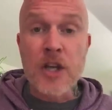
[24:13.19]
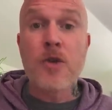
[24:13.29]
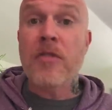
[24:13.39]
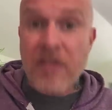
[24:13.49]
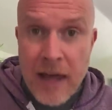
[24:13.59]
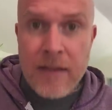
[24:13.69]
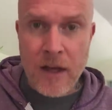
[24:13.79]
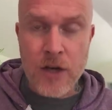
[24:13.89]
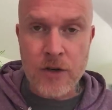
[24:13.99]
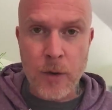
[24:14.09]
You think
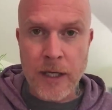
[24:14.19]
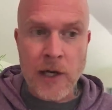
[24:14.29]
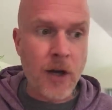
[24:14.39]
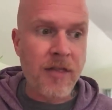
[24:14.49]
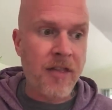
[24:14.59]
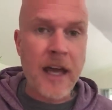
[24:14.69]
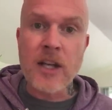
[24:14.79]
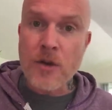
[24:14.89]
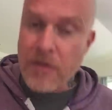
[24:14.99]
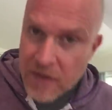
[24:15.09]
that you're doing a good thing.
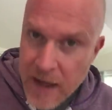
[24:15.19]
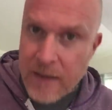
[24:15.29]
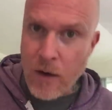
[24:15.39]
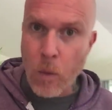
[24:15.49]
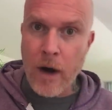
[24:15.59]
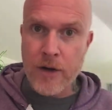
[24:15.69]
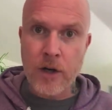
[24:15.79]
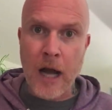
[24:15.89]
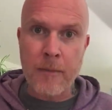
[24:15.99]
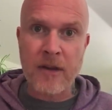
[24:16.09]
You think that where you're
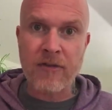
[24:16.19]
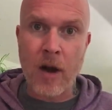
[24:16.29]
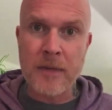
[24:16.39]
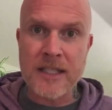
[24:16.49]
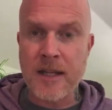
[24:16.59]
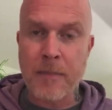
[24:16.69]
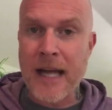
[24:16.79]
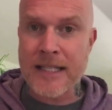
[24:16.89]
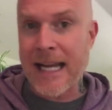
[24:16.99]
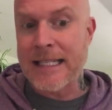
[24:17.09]
coming from is the
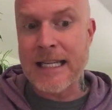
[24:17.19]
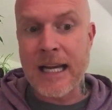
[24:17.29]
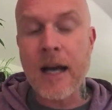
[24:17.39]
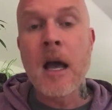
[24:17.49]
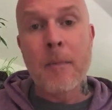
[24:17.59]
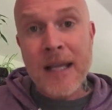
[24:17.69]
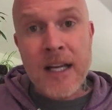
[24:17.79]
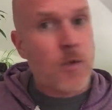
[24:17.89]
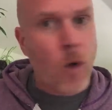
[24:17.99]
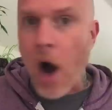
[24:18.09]
best idea
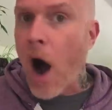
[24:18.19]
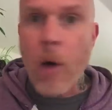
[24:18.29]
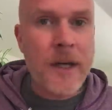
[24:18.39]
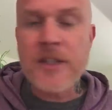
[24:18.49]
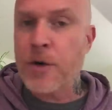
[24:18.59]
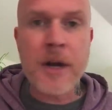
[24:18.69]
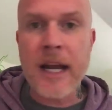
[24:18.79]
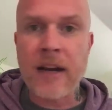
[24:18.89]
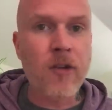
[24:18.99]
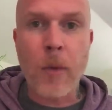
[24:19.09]
because we're always
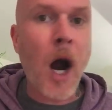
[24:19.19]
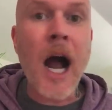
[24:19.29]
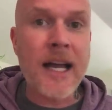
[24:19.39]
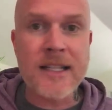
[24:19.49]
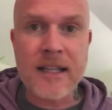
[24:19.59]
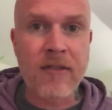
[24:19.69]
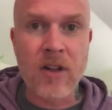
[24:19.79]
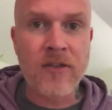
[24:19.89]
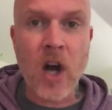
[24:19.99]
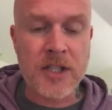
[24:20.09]
creating from our highest
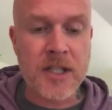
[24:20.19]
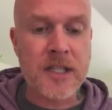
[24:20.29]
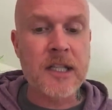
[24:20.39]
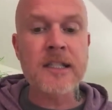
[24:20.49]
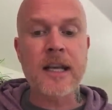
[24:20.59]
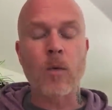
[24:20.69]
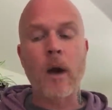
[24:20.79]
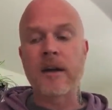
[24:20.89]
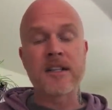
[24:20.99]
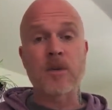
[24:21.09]
level of consciousness and
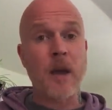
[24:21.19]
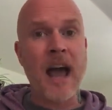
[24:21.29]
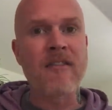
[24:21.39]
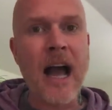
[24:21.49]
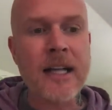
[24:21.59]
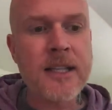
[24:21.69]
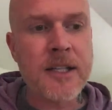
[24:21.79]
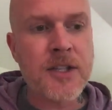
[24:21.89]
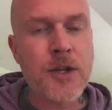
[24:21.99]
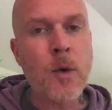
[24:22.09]
awareness that we have
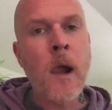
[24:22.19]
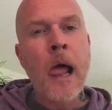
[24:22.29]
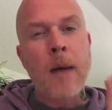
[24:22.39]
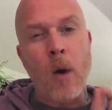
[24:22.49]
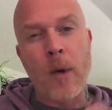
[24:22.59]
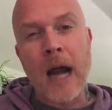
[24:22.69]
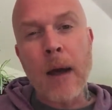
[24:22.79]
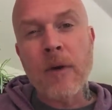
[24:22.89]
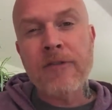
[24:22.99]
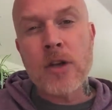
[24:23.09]
access to. But when I
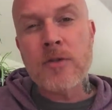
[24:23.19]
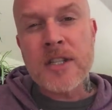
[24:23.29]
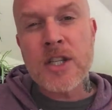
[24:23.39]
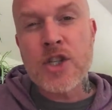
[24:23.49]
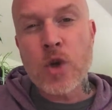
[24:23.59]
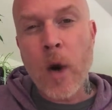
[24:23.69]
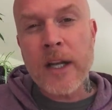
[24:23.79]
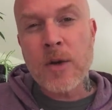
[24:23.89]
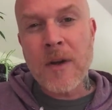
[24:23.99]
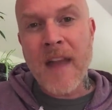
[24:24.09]
refuse to
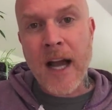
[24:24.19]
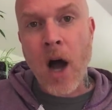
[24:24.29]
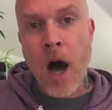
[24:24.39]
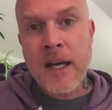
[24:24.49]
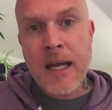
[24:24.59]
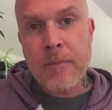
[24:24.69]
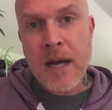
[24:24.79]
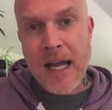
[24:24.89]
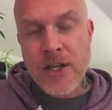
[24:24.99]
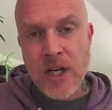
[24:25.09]
join you in that
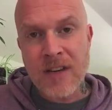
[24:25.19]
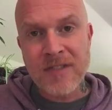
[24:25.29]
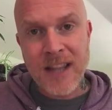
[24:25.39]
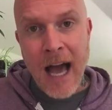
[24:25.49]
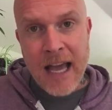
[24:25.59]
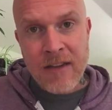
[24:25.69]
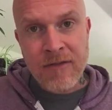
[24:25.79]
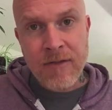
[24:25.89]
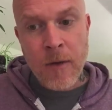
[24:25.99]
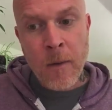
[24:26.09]
condemnation of
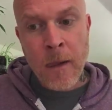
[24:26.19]
life,